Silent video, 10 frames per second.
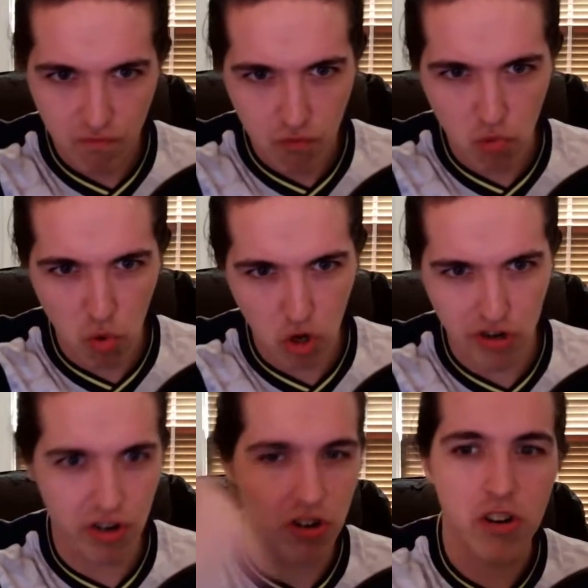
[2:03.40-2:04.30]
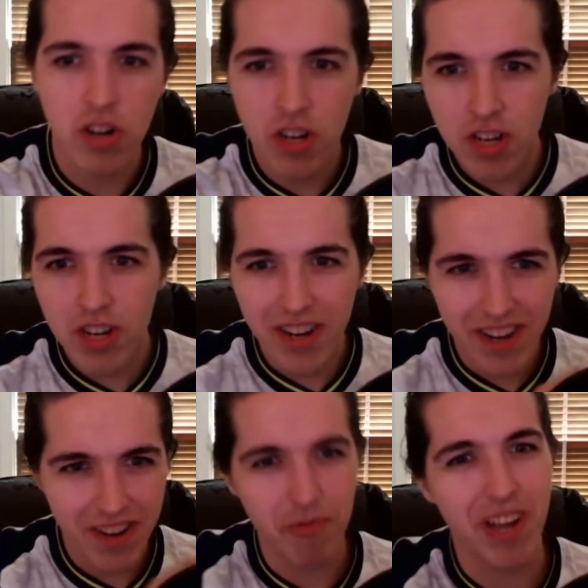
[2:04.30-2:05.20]
Warrior.
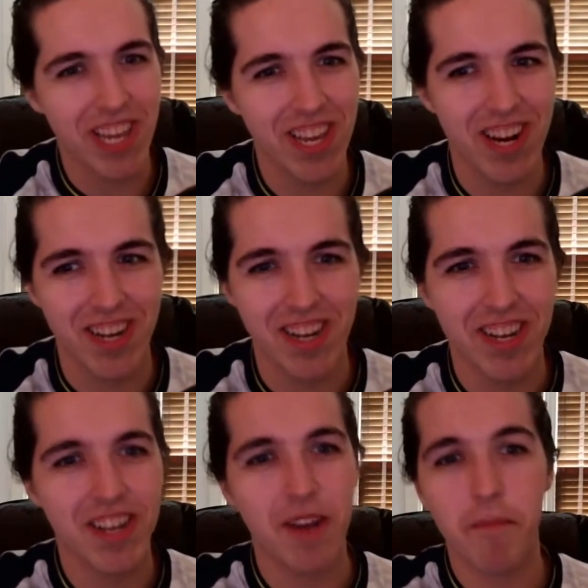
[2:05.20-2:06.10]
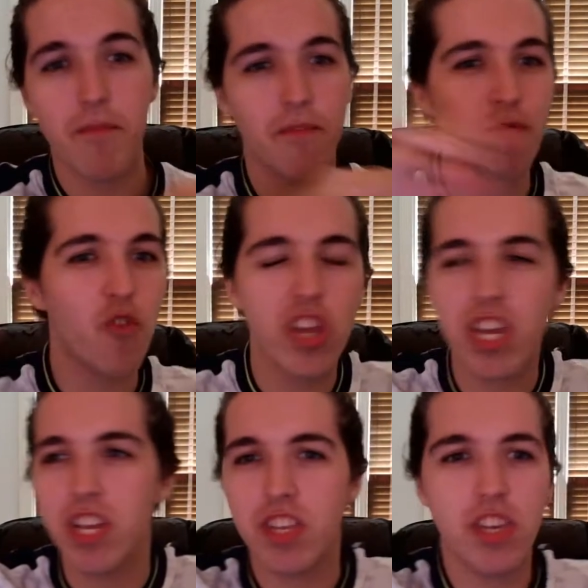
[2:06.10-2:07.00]
Reguilón.
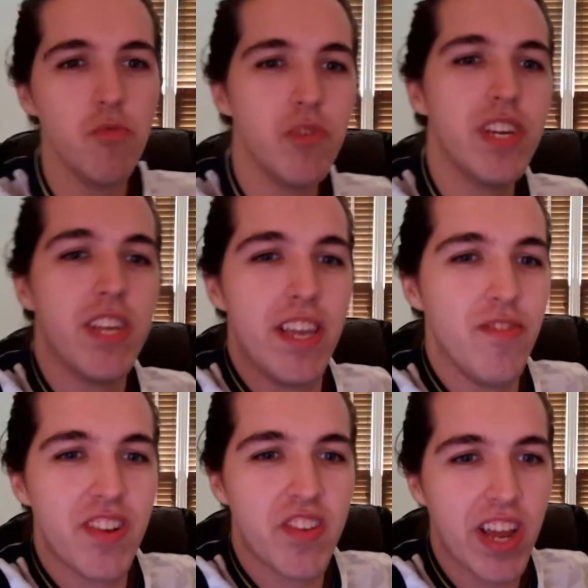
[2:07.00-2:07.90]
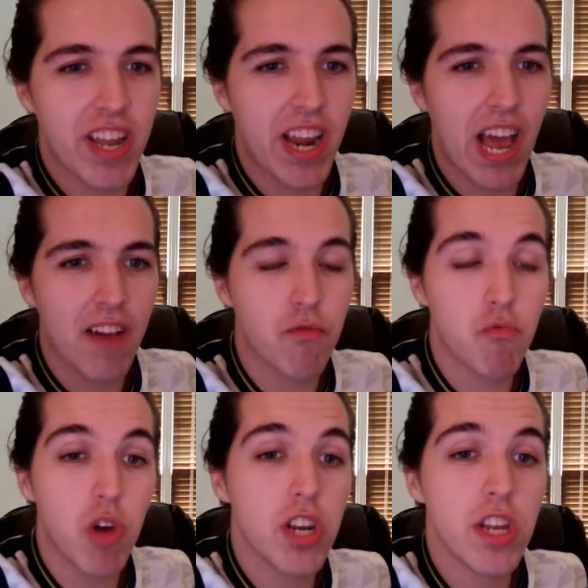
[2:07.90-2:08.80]
Freaking unit in the second half,
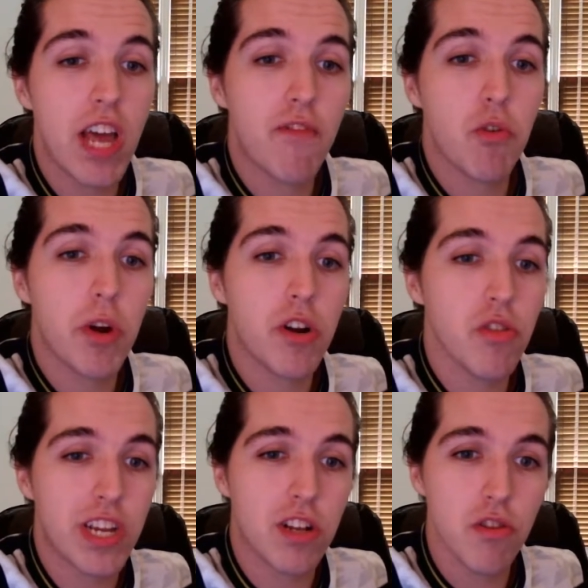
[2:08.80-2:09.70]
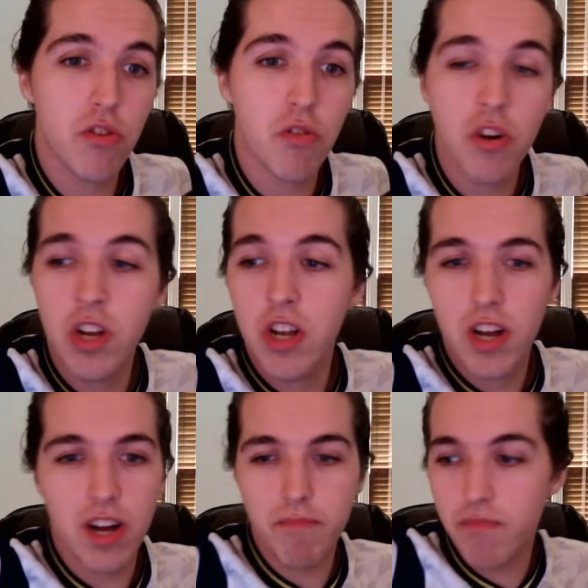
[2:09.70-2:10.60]
running everywhere like a little,
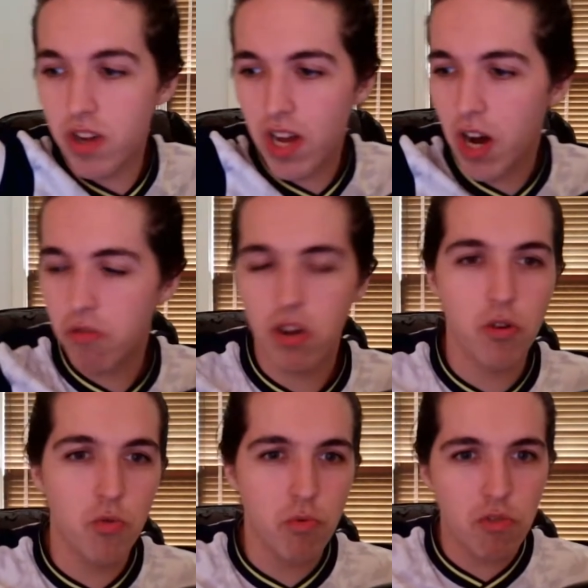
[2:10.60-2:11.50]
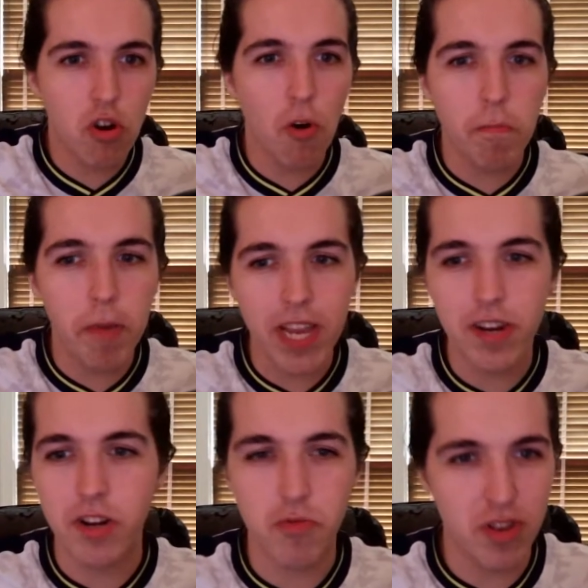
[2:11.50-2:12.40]
I don't know,
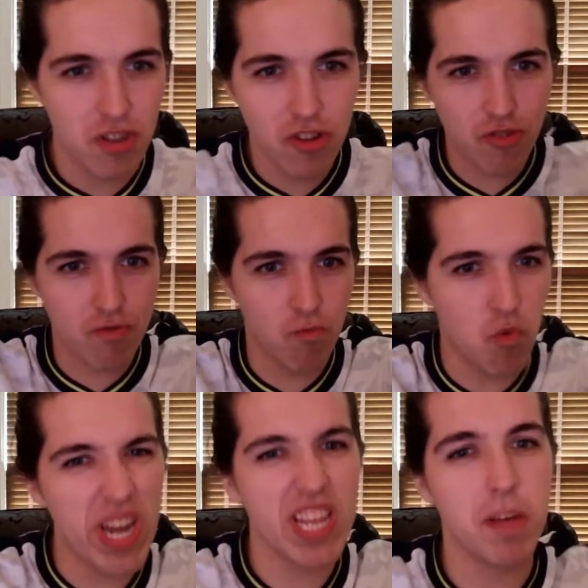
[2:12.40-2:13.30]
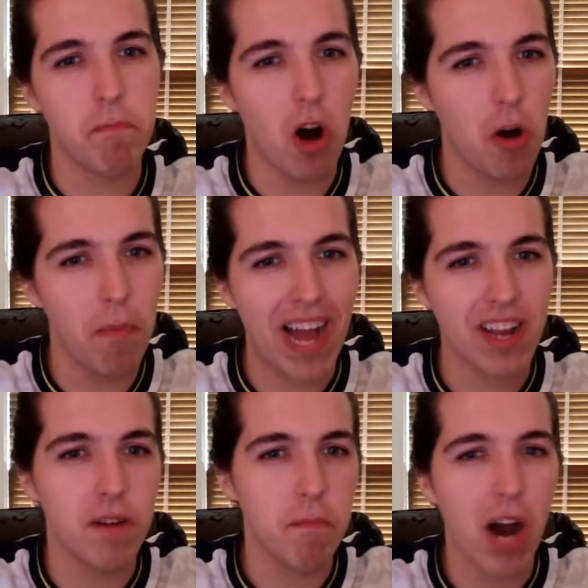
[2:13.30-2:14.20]
torpedo, and just winning the ball
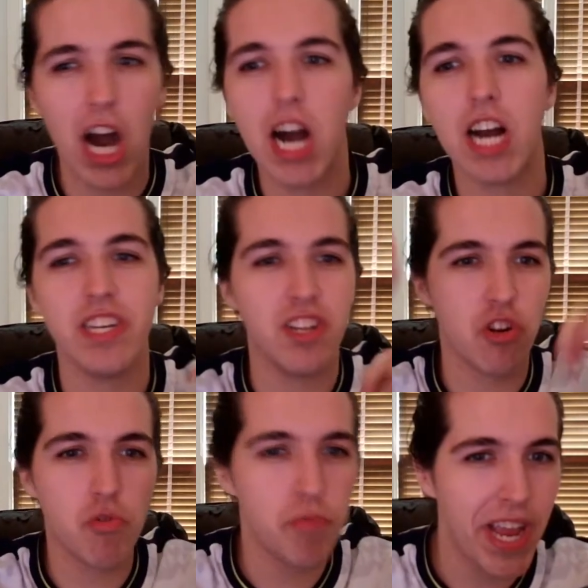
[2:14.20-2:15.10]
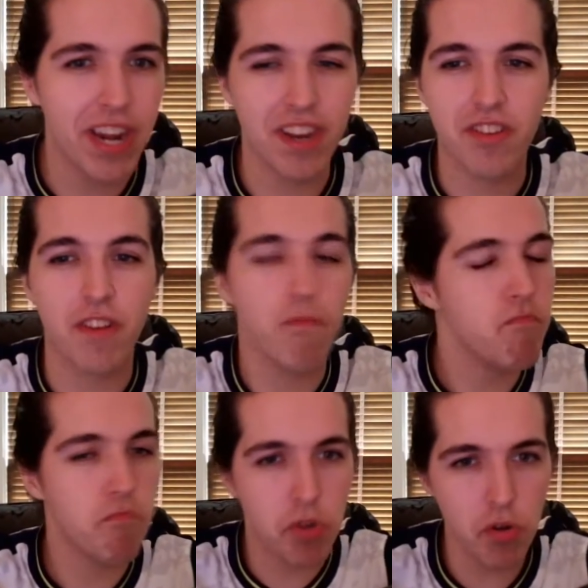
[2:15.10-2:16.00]
back up high and creating stuff.
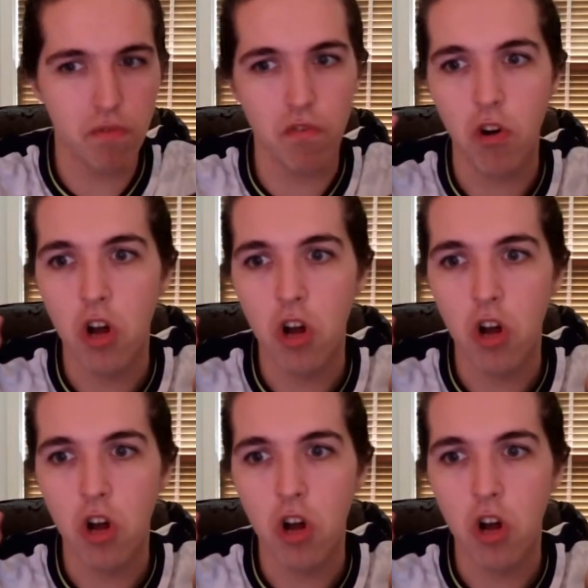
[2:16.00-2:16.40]
Beautiful.